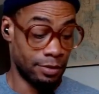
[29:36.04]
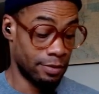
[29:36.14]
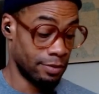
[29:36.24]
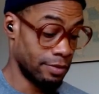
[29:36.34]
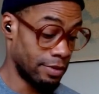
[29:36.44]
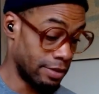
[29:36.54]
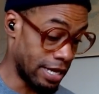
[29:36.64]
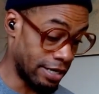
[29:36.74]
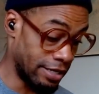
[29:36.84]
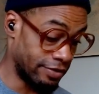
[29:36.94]
That is
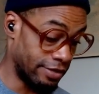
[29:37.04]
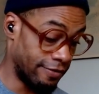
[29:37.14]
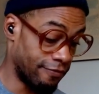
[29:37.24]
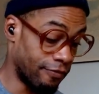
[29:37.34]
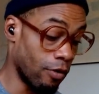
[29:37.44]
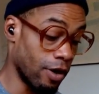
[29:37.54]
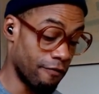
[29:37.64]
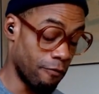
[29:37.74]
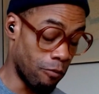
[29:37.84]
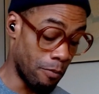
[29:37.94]
the four of
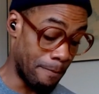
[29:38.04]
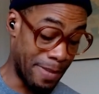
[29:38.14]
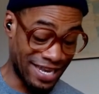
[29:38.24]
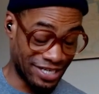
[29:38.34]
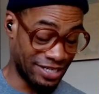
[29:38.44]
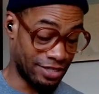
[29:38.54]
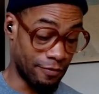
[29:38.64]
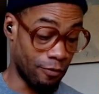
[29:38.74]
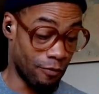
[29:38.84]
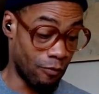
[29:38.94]
matches, the four of
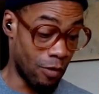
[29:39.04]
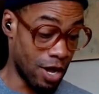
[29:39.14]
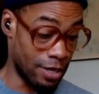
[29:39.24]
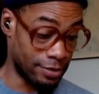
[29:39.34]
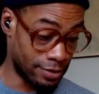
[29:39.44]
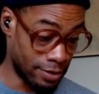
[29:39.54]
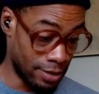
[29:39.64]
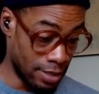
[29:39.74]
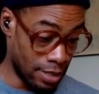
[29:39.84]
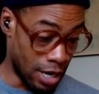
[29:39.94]
wands.
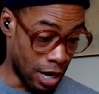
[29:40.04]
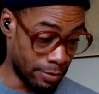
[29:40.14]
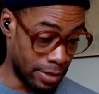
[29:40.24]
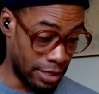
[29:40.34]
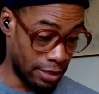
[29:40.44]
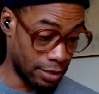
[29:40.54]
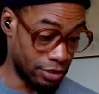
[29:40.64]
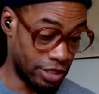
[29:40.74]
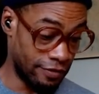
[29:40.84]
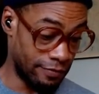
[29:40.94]
Harmony,
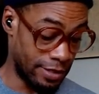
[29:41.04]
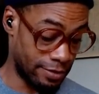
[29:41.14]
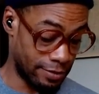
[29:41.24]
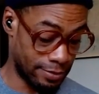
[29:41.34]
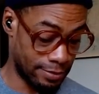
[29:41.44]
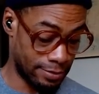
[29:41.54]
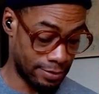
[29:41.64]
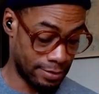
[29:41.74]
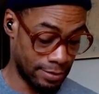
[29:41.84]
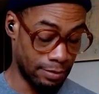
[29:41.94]
achievement.
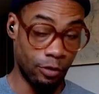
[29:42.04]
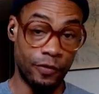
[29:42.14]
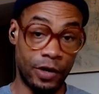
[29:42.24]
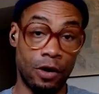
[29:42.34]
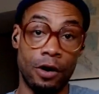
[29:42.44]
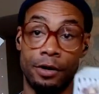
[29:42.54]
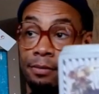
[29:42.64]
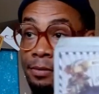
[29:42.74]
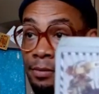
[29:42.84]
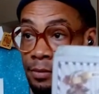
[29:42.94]
Moving on.
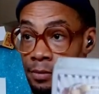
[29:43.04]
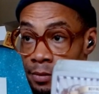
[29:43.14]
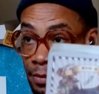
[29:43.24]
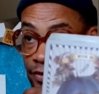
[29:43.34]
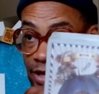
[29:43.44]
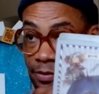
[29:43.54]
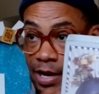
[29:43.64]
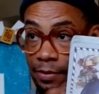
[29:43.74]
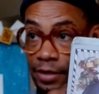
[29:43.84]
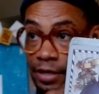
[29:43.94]
It's at the bottom of the
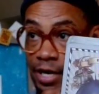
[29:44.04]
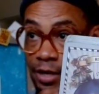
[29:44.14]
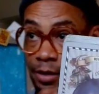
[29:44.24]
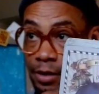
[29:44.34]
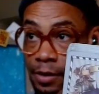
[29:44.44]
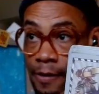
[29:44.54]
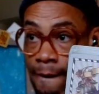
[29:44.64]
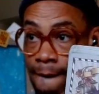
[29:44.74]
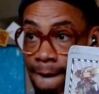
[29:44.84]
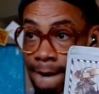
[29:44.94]
deck.
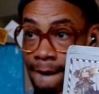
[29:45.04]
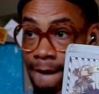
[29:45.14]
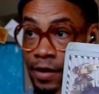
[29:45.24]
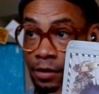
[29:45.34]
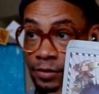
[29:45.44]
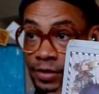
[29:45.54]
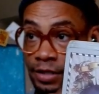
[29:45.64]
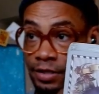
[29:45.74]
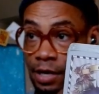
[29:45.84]
You don't see this coming.